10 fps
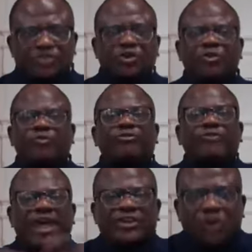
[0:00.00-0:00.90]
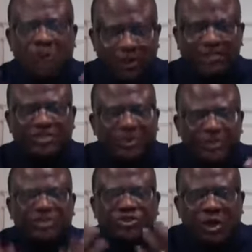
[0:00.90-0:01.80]
So you find knowledge. There
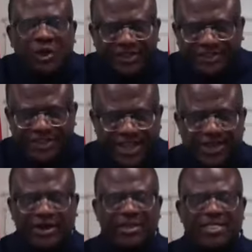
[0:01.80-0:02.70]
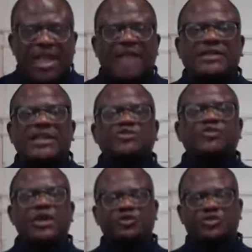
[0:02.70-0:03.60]
is knowledge there. And that's
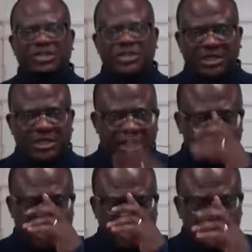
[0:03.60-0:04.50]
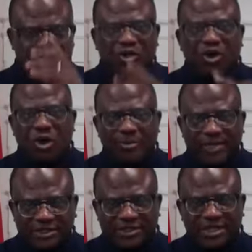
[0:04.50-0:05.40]
why, you see, I would like to
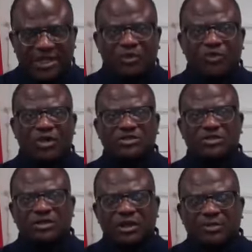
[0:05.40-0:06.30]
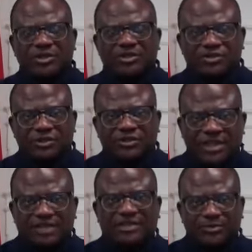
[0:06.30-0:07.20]
comment what Mr.
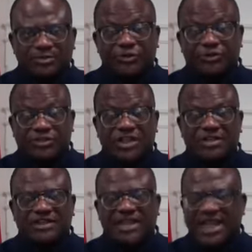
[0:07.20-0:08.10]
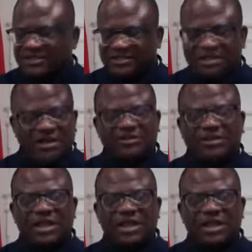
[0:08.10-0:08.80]
Sangdel, Professor Sangdel has done.